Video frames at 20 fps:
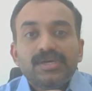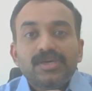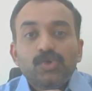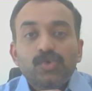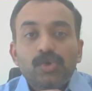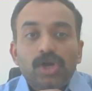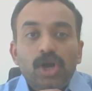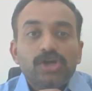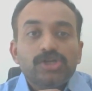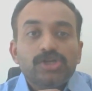
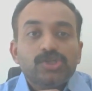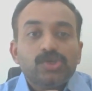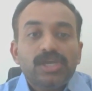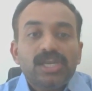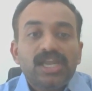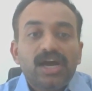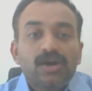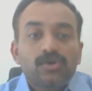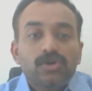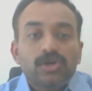You are also
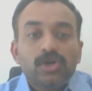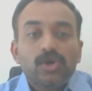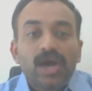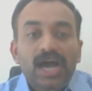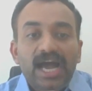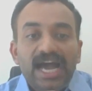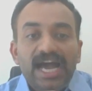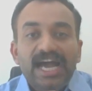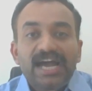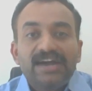allowed to
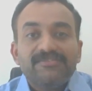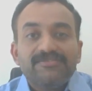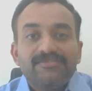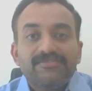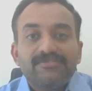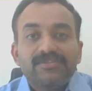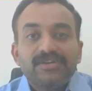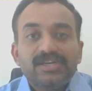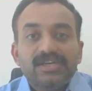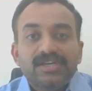have
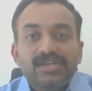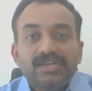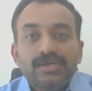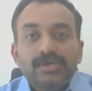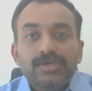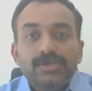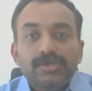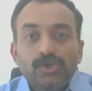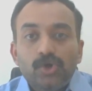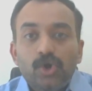
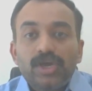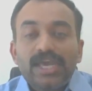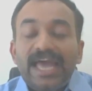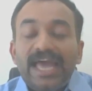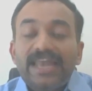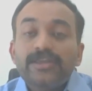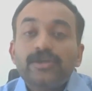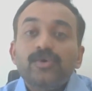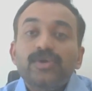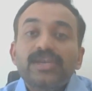your
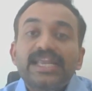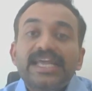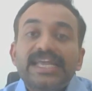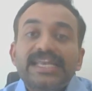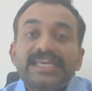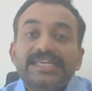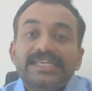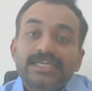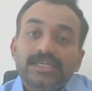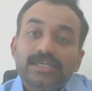
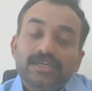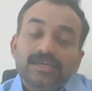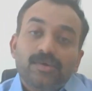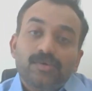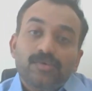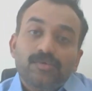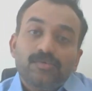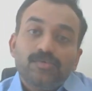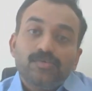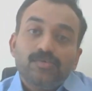calculator,
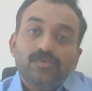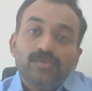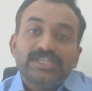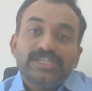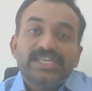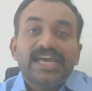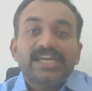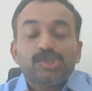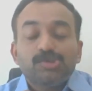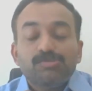
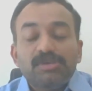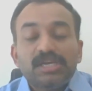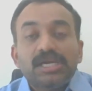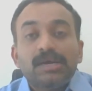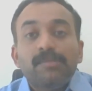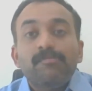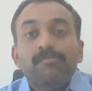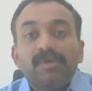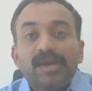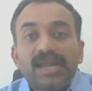which has to be
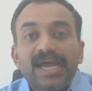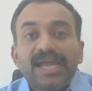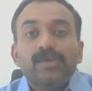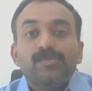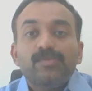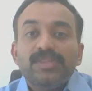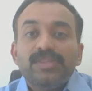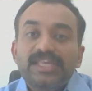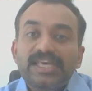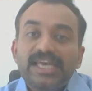
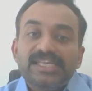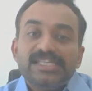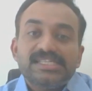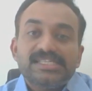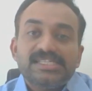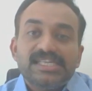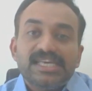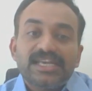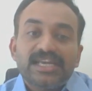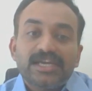compliant with the
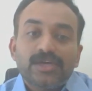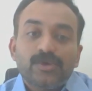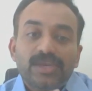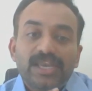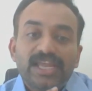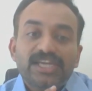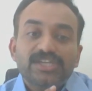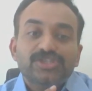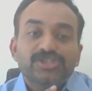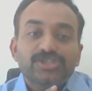ACCA
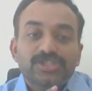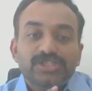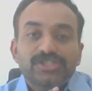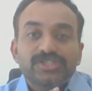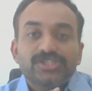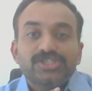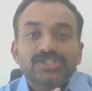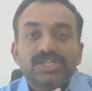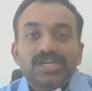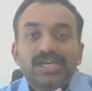
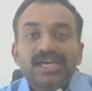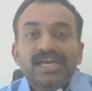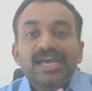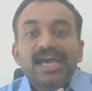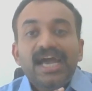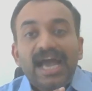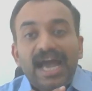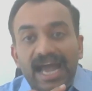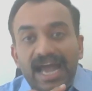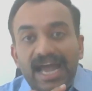regulations,
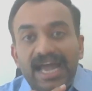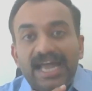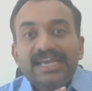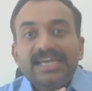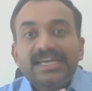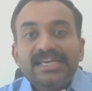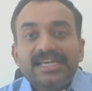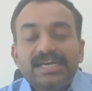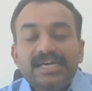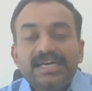
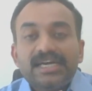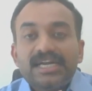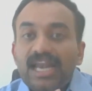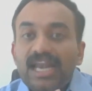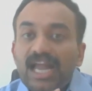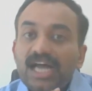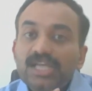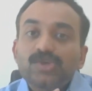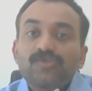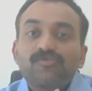and a
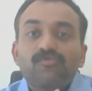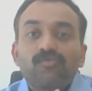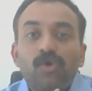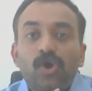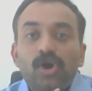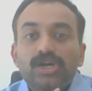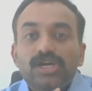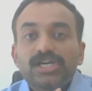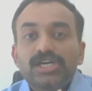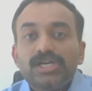glass of
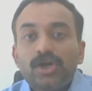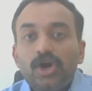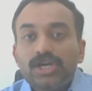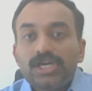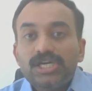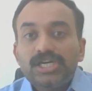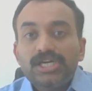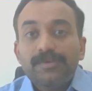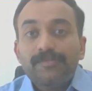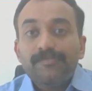water
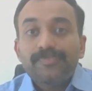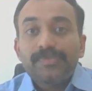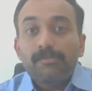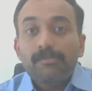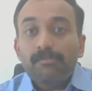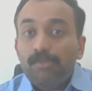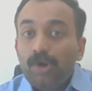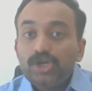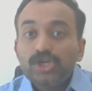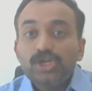or a
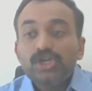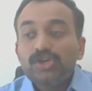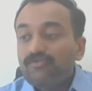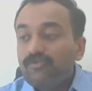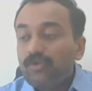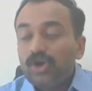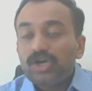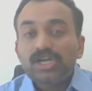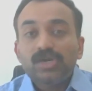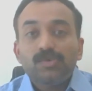bottle
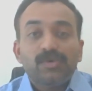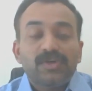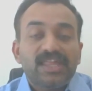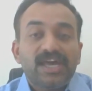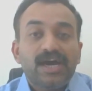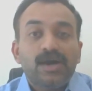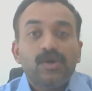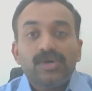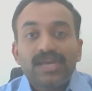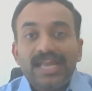of water
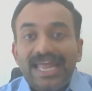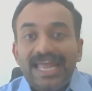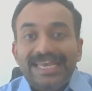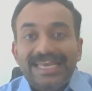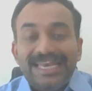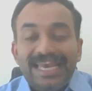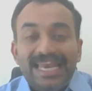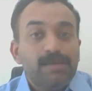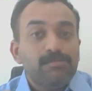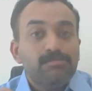without
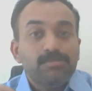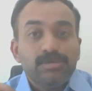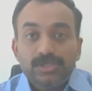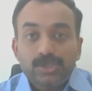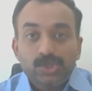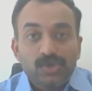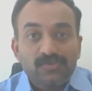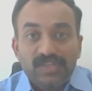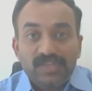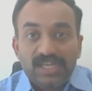any
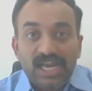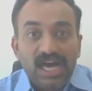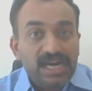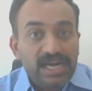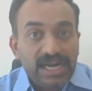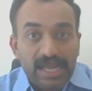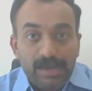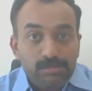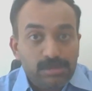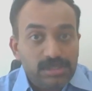labels. So if there
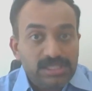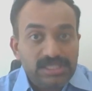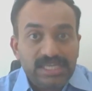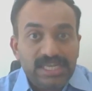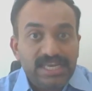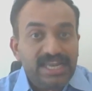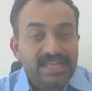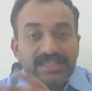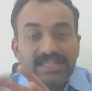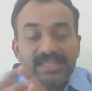are labels,
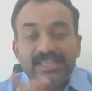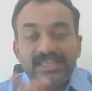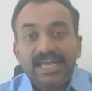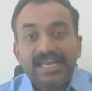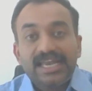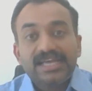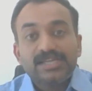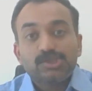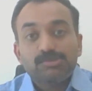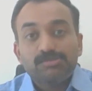
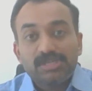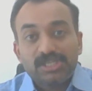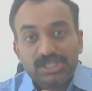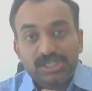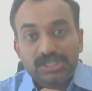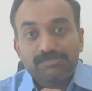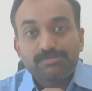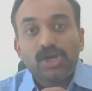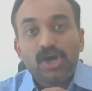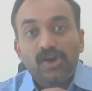that has to be
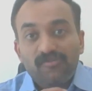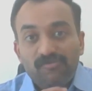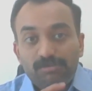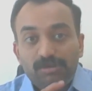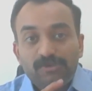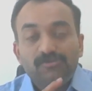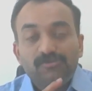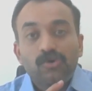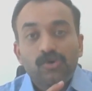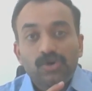stripped off
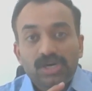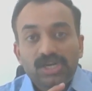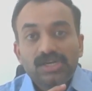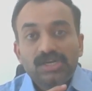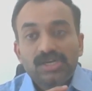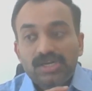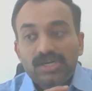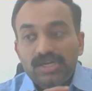before